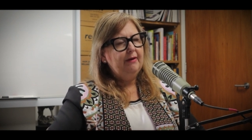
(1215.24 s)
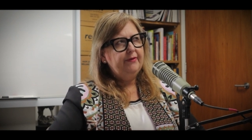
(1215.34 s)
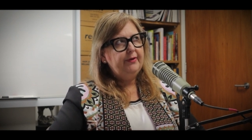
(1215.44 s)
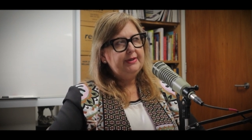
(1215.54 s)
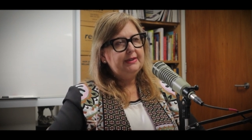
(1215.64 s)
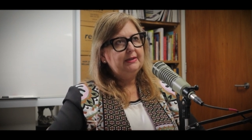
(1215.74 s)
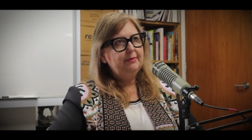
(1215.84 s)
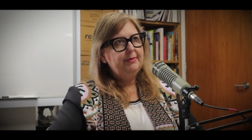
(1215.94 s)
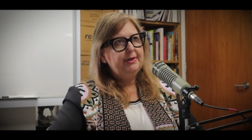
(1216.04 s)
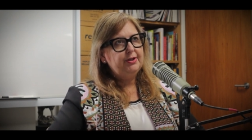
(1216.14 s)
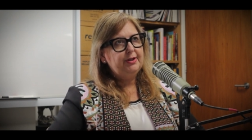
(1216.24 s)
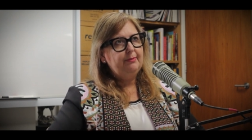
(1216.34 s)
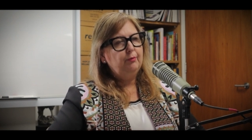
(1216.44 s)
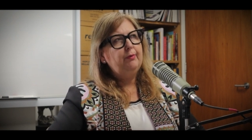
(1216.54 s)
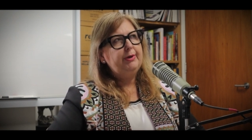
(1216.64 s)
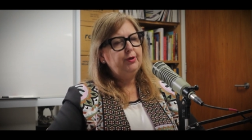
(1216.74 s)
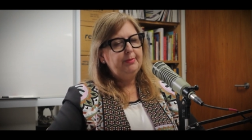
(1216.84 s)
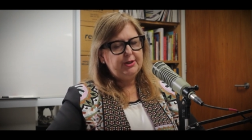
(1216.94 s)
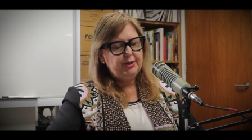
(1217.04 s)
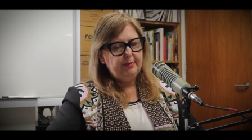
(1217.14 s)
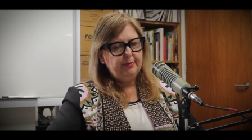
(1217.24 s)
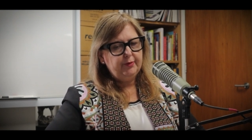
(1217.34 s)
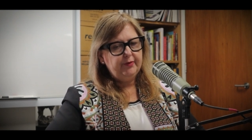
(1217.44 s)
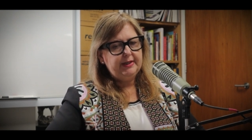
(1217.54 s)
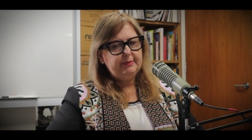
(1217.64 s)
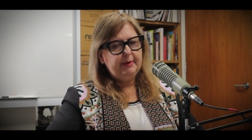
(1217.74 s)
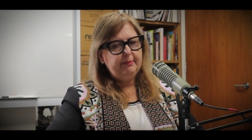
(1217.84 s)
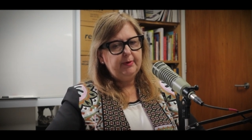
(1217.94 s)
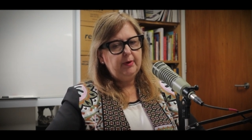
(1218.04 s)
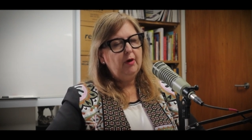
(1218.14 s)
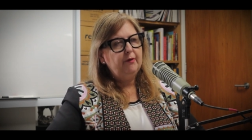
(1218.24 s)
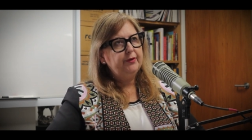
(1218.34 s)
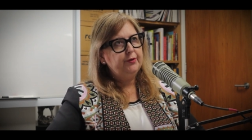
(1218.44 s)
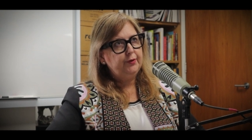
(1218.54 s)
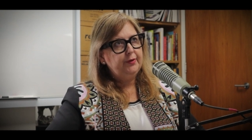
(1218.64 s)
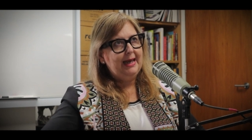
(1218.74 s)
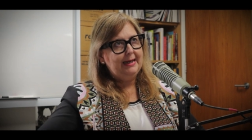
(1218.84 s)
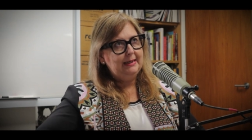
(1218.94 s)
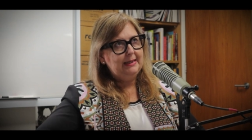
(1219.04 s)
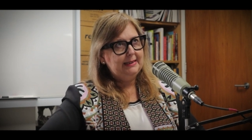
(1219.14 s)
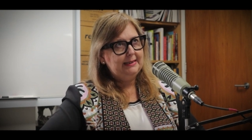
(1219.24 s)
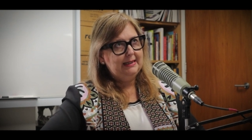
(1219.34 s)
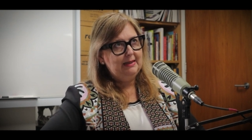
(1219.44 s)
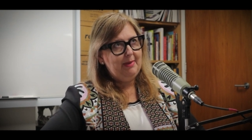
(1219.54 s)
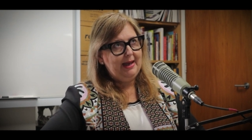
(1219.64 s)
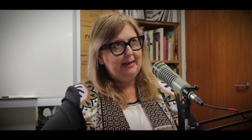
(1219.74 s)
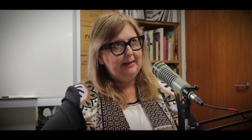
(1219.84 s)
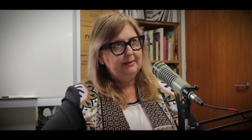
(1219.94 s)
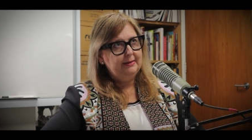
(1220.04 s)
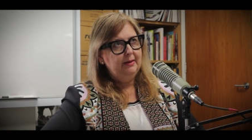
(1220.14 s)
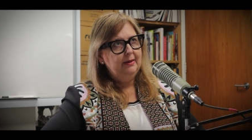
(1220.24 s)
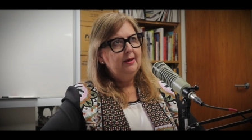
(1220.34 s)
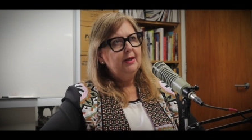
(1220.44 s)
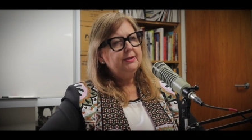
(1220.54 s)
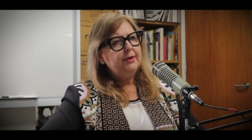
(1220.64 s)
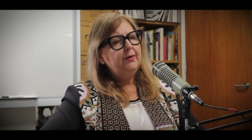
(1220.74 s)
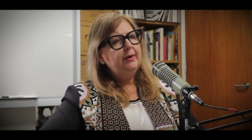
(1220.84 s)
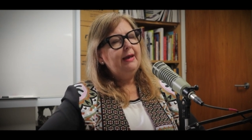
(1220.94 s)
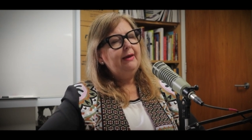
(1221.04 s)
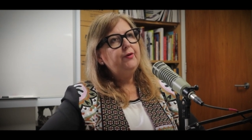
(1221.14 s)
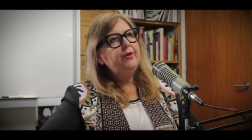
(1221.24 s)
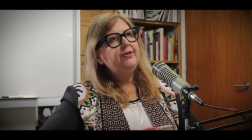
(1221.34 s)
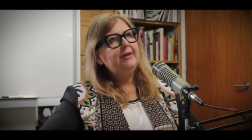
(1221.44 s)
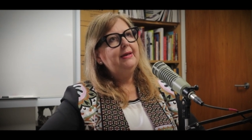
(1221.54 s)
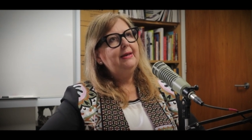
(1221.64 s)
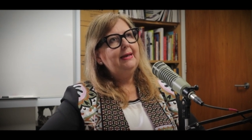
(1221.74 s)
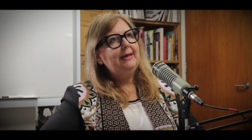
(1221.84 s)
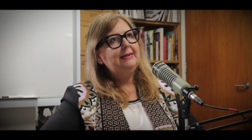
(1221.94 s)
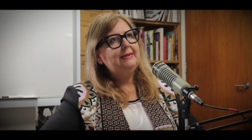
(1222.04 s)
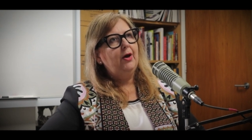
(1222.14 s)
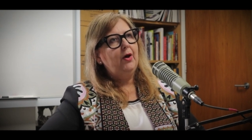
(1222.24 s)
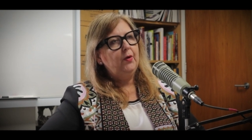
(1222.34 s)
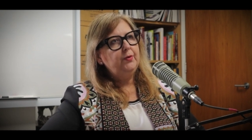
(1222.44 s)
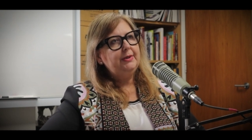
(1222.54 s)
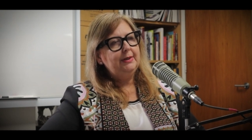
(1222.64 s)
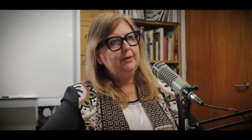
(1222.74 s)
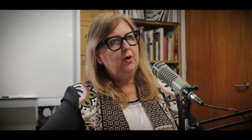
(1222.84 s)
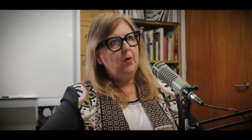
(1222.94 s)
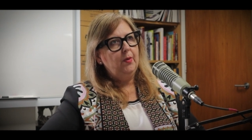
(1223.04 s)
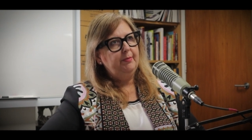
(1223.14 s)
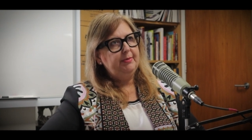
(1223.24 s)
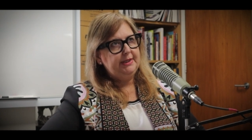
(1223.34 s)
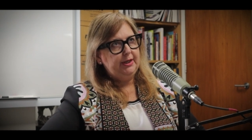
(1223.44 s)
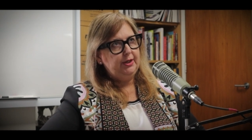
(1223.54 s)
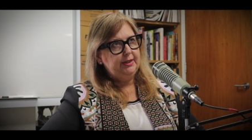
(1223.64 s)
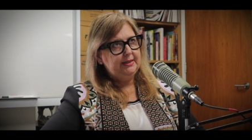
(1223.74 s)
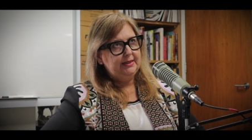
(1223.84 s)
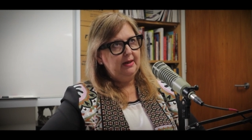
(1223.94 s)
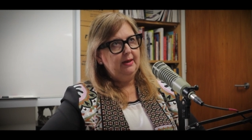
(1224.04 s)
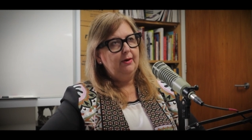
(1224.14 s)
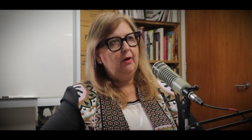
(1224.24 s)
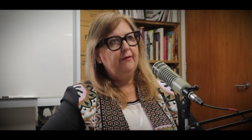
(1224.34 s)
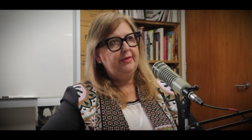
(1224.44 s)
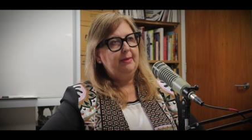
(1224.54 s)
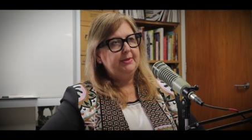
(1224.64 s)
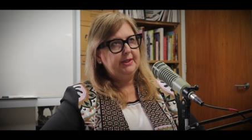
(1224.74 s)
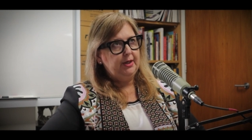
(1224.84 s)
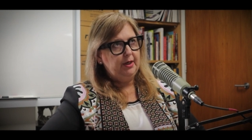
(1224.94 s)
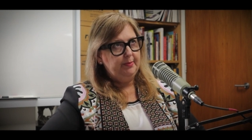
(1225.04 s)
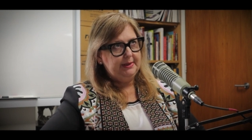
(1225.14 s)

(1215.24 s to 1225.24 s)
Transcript: I very seldom measure them. Well, we do measure them through Facebook, but often through the analytics at the back end. So everything is honed in on the particular desire of that particular